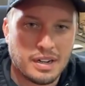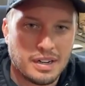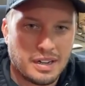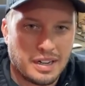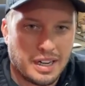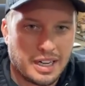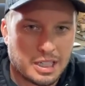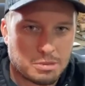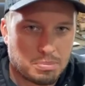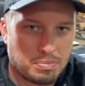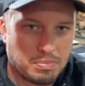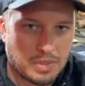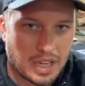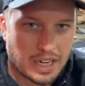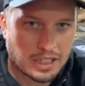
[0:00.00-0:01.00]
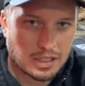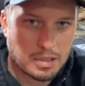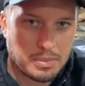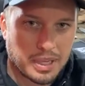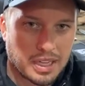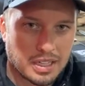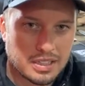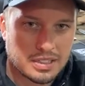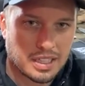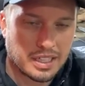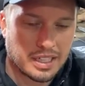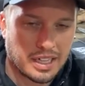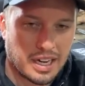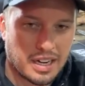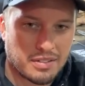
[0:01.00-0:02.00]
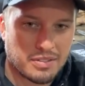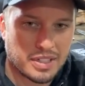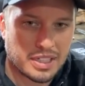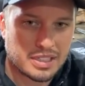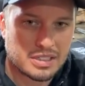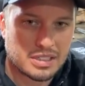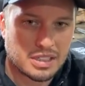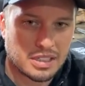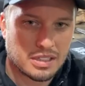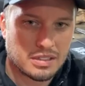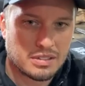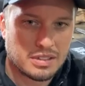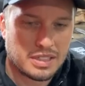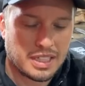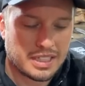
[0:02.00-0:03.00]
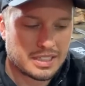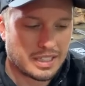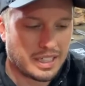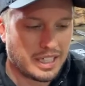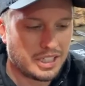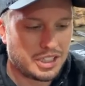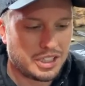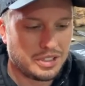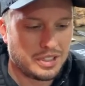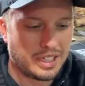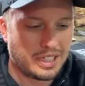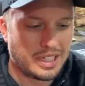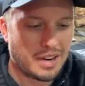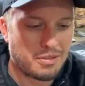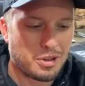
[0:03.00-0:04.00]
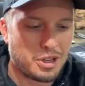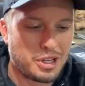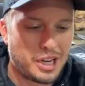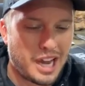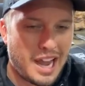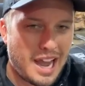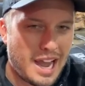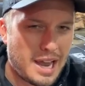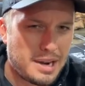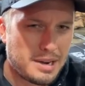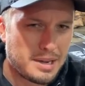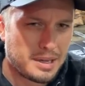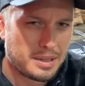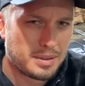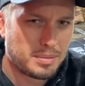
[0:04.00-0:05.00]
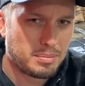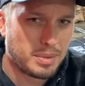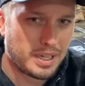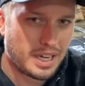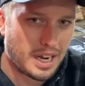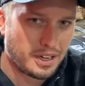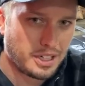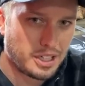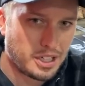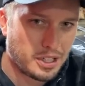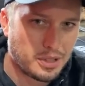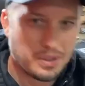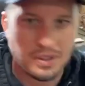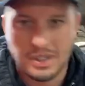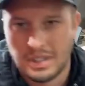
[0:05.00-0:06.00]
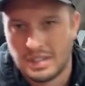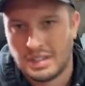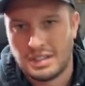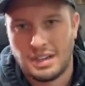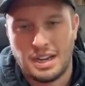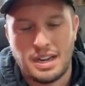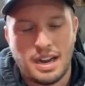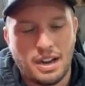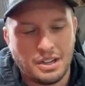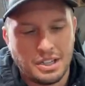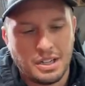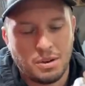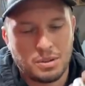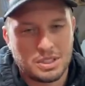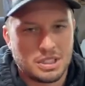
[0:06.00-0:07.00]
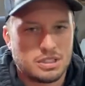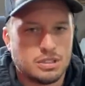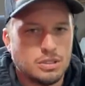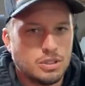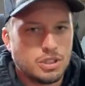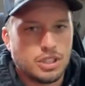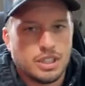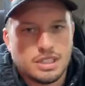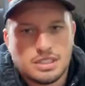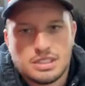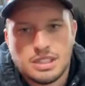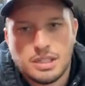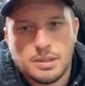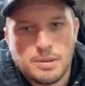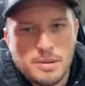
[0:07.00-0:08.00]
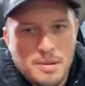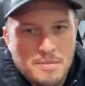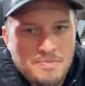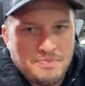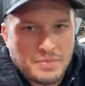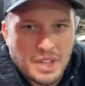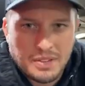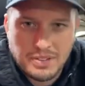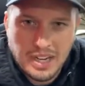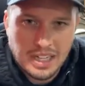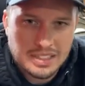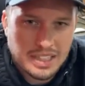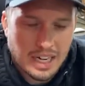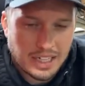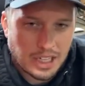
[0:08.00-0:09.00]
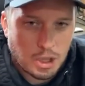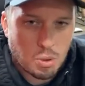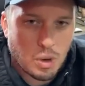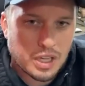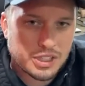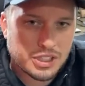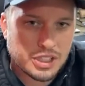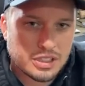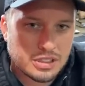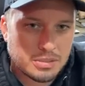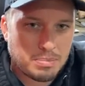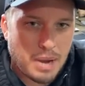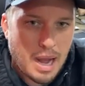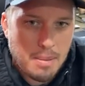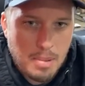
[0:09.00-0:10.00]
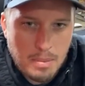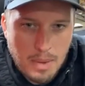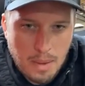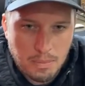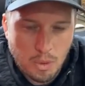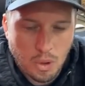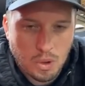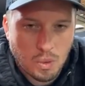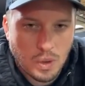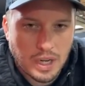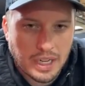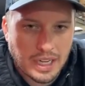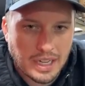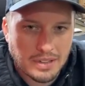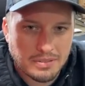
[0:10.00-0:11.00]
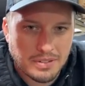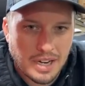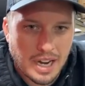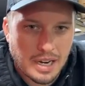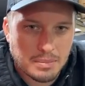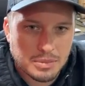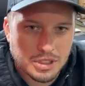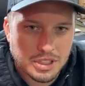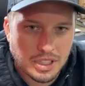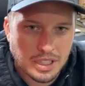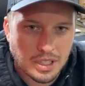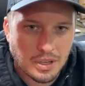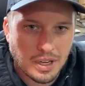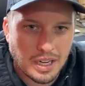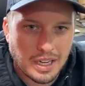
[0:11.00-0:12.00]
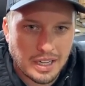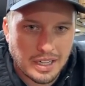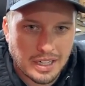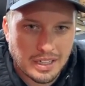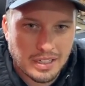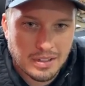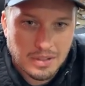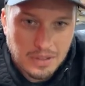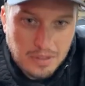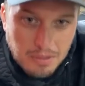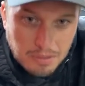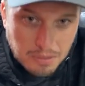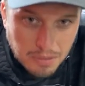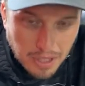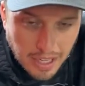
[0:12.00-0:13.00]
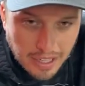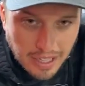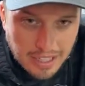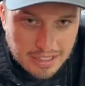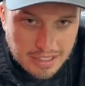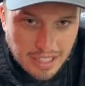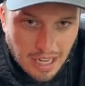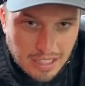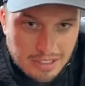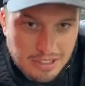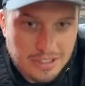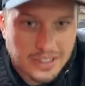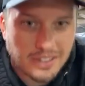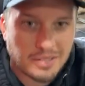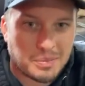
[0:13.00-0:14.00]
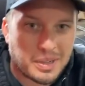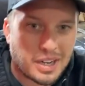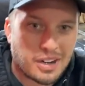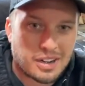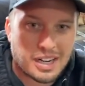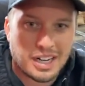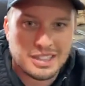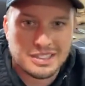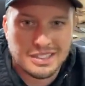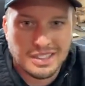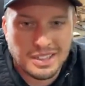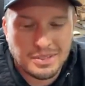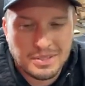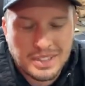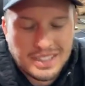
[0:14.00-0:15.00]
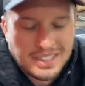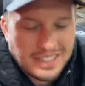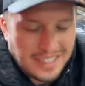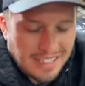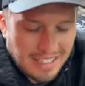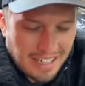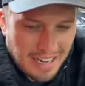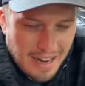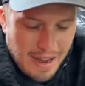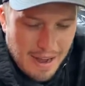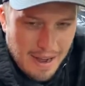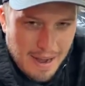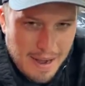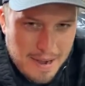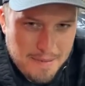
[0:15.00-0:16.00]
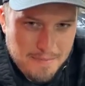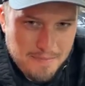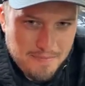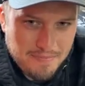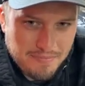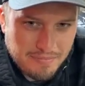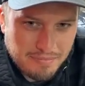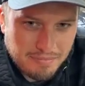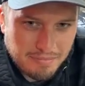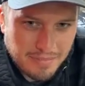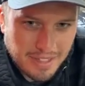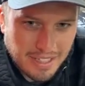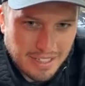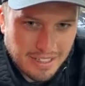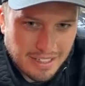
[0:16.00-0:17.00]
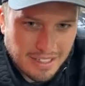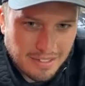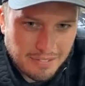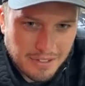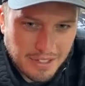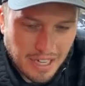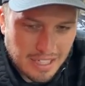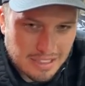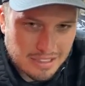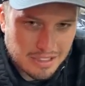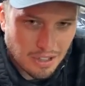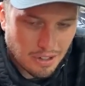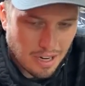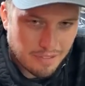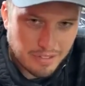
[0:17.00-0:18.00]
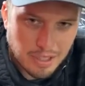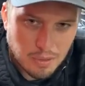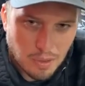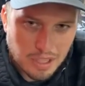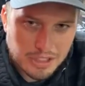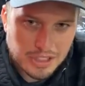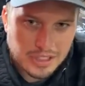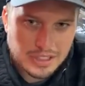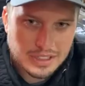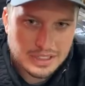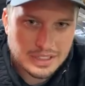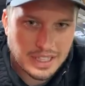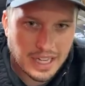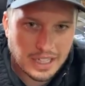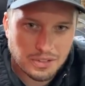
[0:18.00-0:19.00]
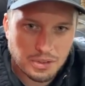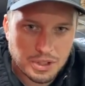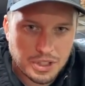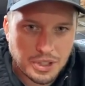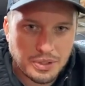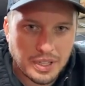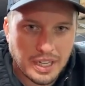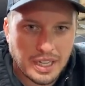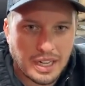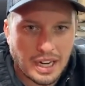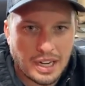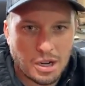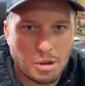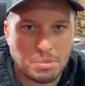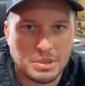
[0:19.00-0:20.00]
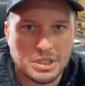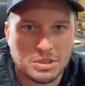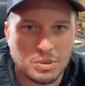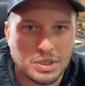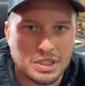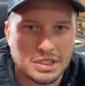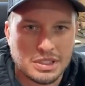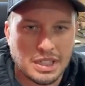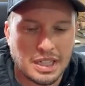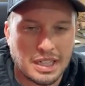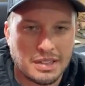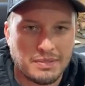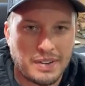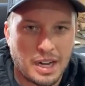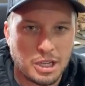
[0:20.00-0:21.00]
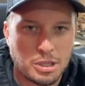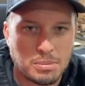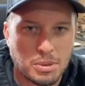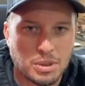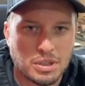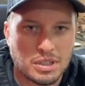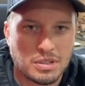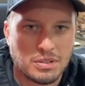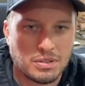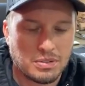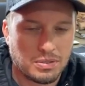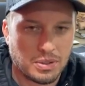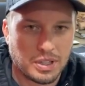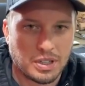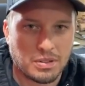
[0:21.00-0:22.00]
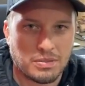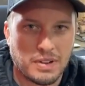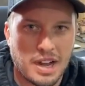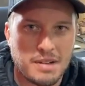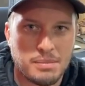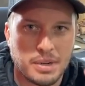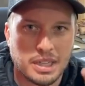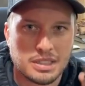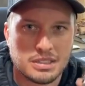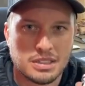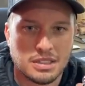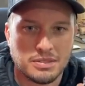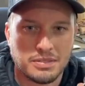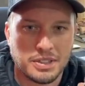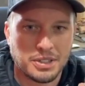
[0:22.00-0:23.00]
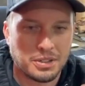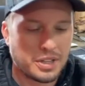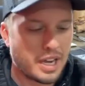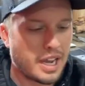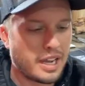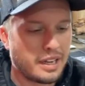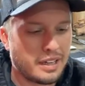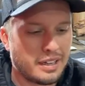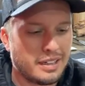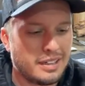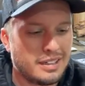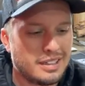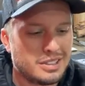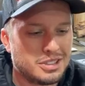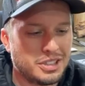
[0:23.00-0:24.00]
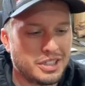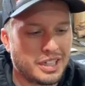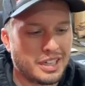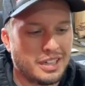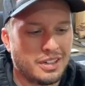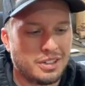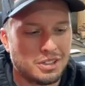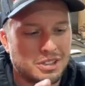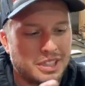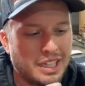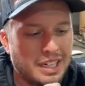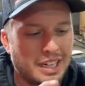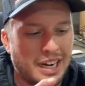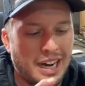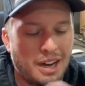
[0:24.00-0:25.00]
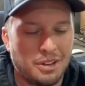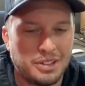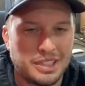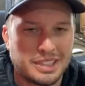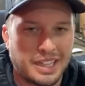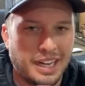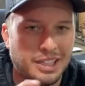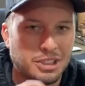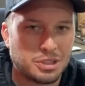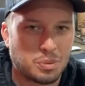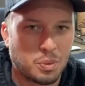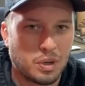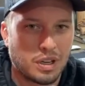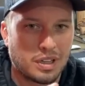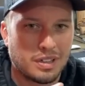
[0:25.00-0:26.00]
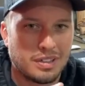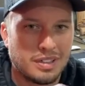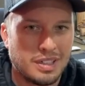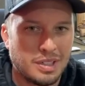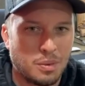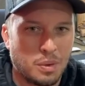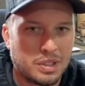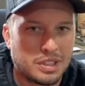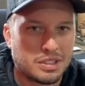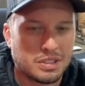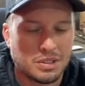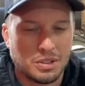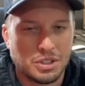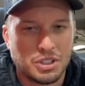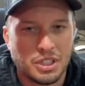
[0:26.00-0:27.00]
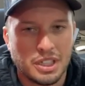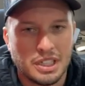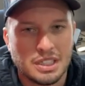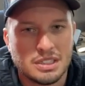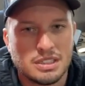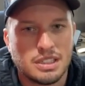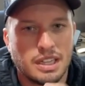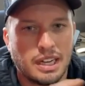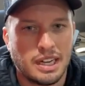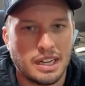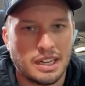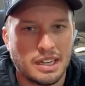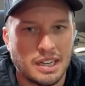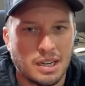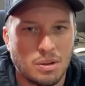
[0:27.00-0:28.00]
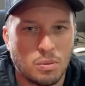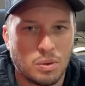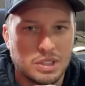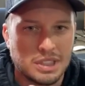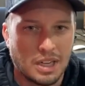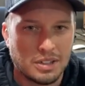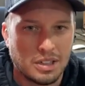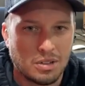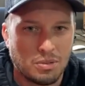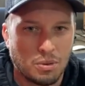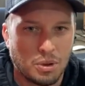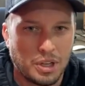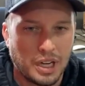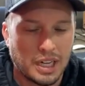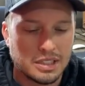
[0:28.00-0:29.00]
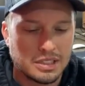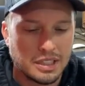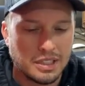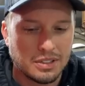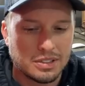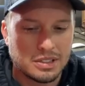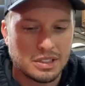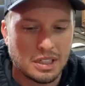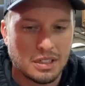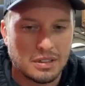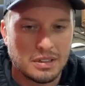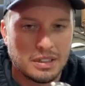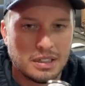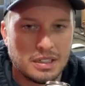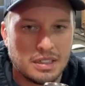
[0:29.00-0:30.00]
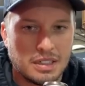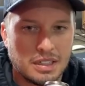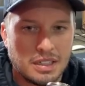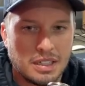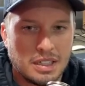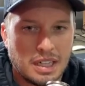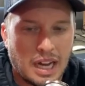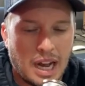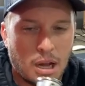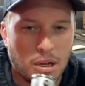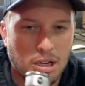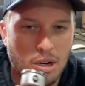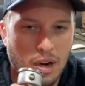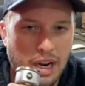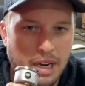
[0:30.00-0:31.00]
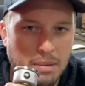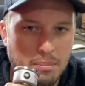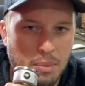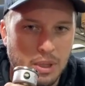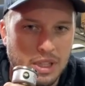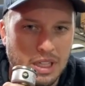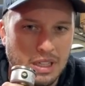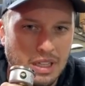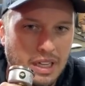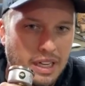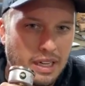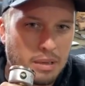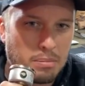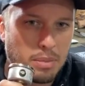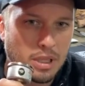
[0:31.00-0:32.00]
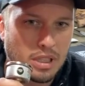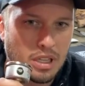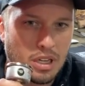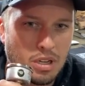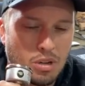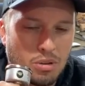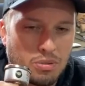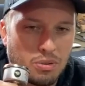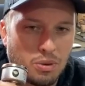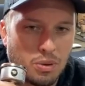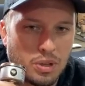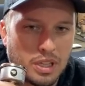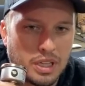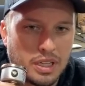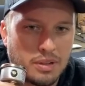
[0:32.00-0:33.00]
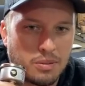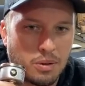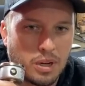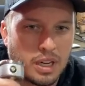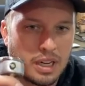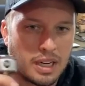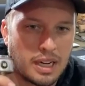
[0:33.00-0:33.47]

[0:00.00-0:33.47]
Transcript: and it's likely because I didn't have this. So it's an issue that you never knew you had, but now you do, and now you know what the solution is. So if you guys got any questions, pop them up real quick. If not, I'm just going to go ahead and, oh, NX Gonzo is giving me all kinds of love. If you guys don't have any questions, thanks for tuning in, and I hope this was valuable for your 5 minutes of your day so you can understand how these gauges work, what the solution is, and what's out there for you guys to use. So I'll go ahead and put the link below for the different